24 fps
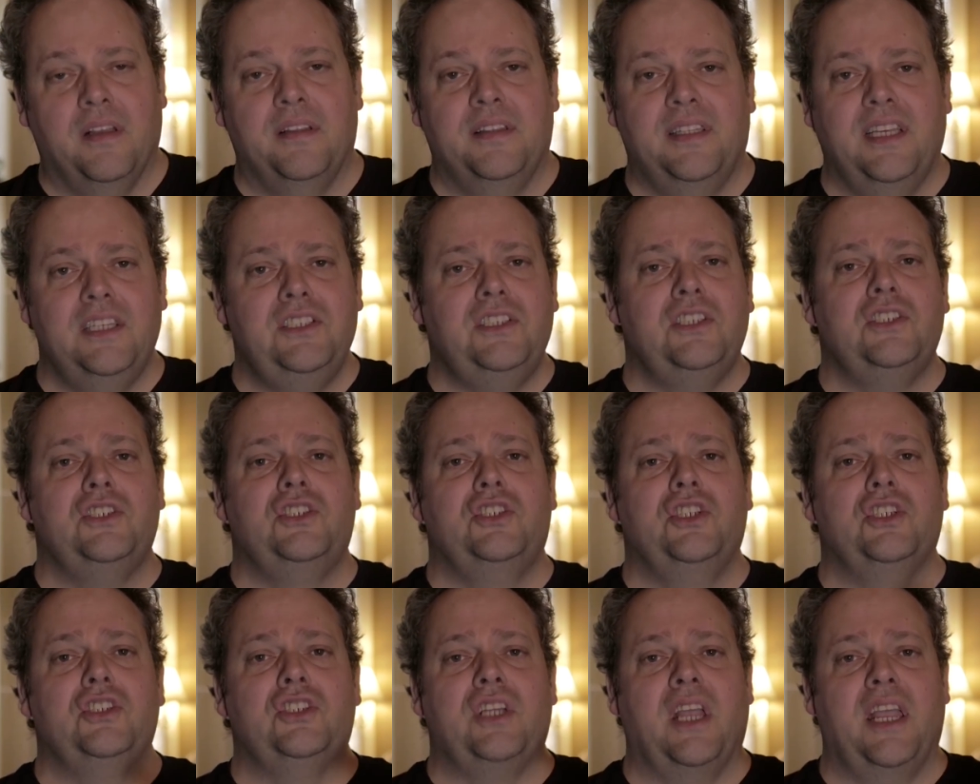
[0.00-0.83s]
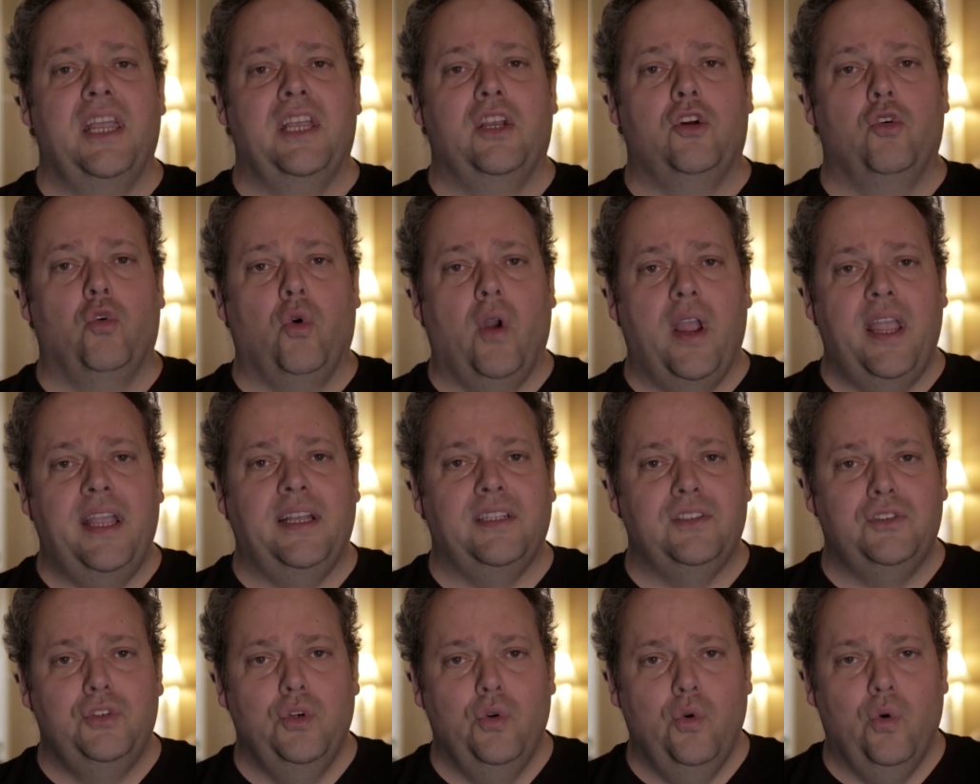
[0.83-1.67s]
This is just a
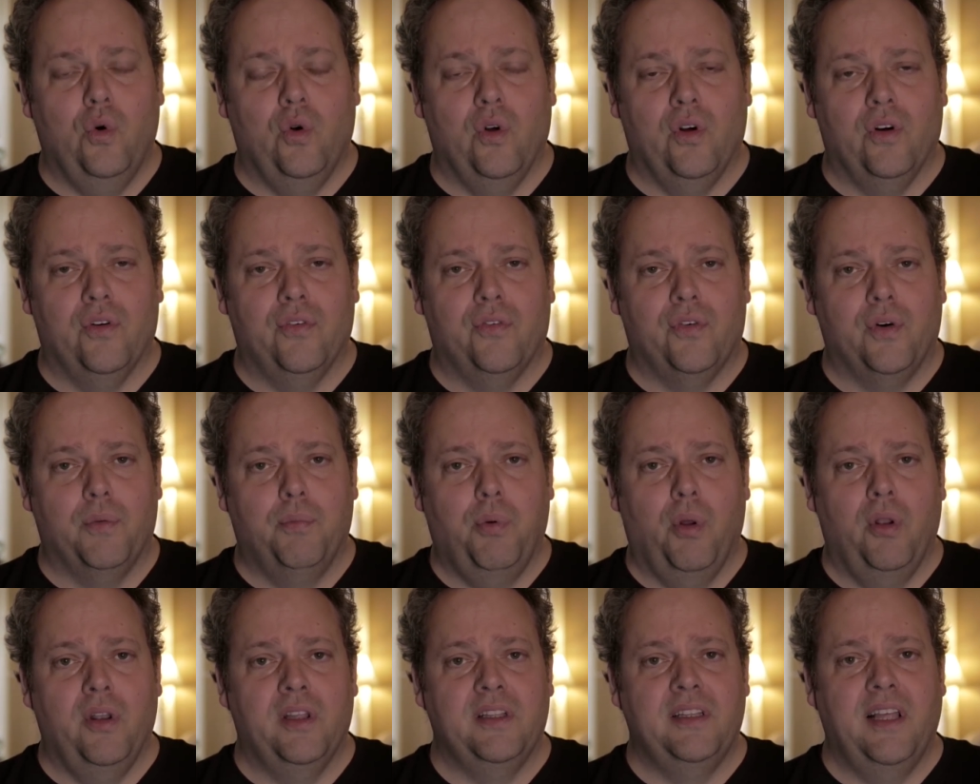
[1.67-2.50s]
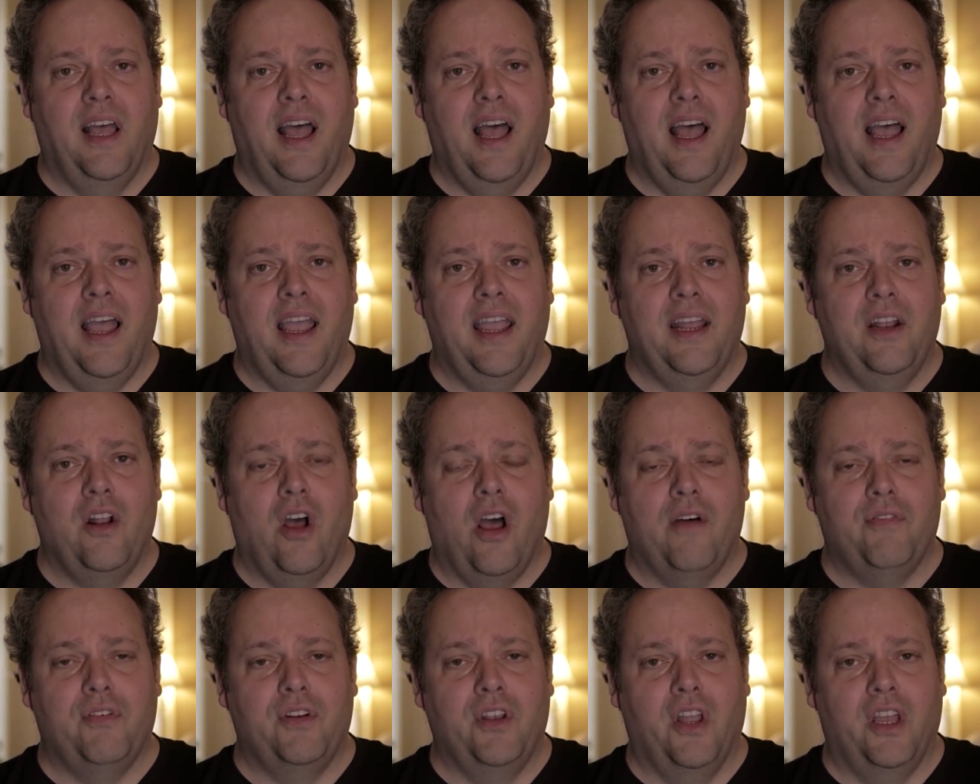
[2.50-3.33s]
great tool for pulling the hide
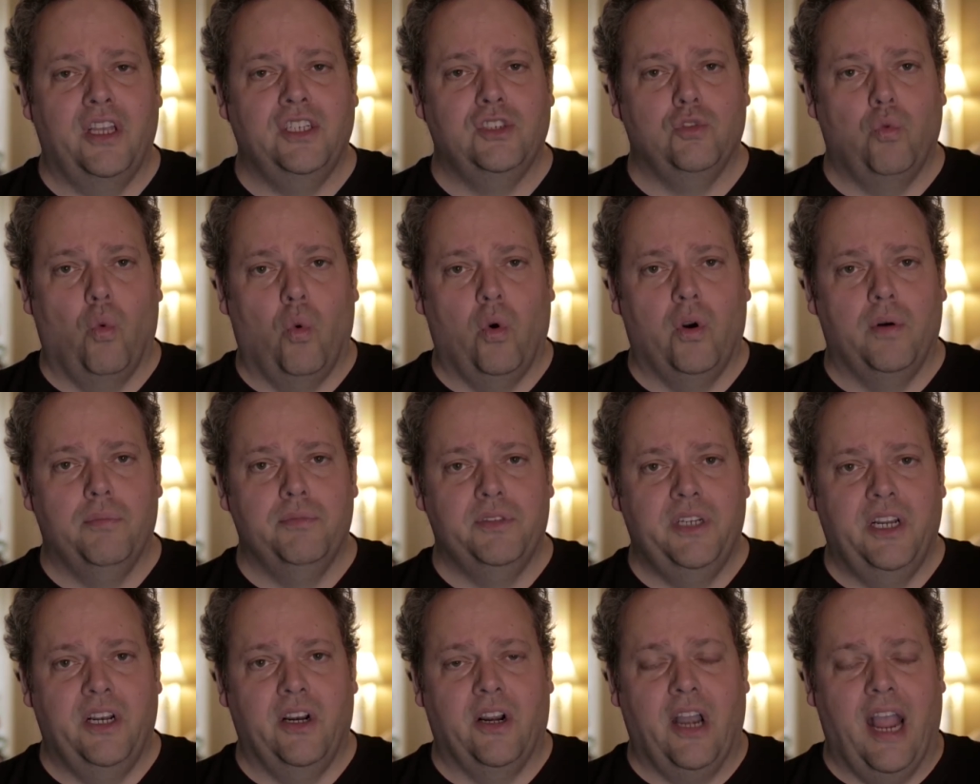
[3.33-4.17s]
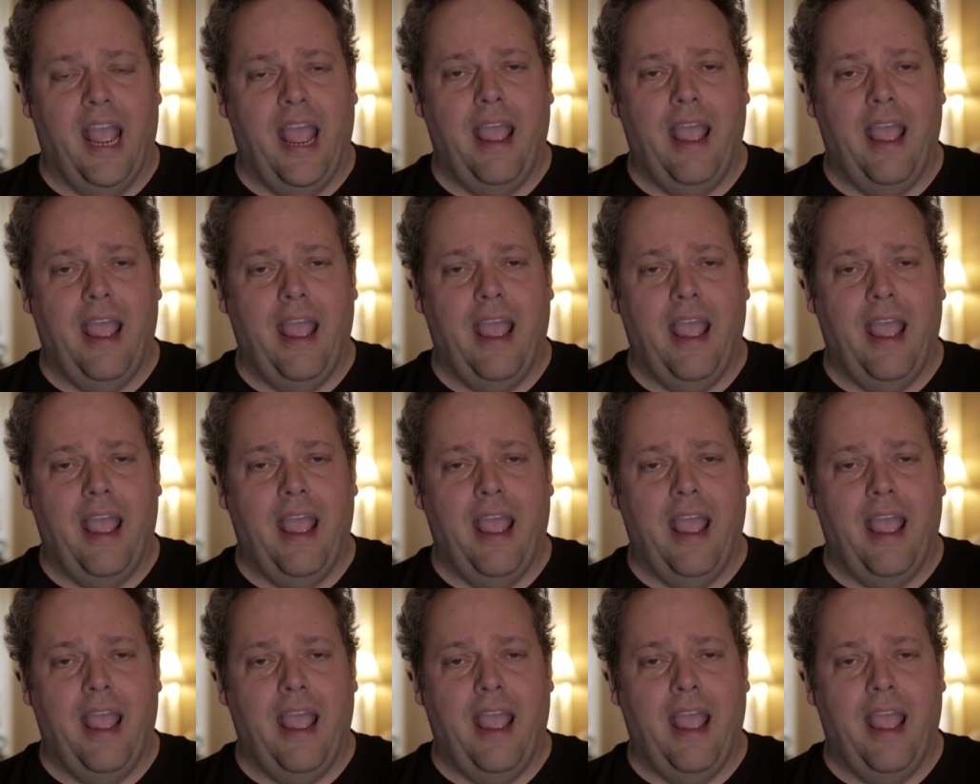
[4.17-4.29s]
off a nice warm deer.